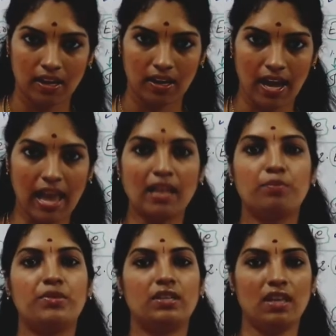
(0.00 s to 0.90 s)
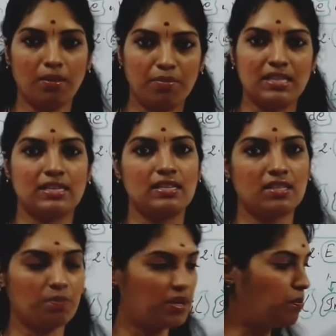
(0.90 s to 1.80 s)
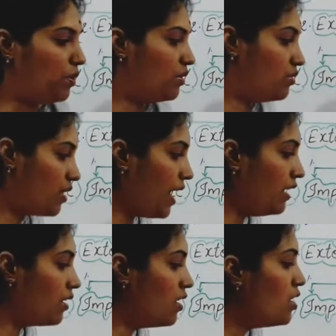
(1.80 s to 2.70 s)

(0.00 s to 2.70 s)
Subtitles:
helped the business people, right?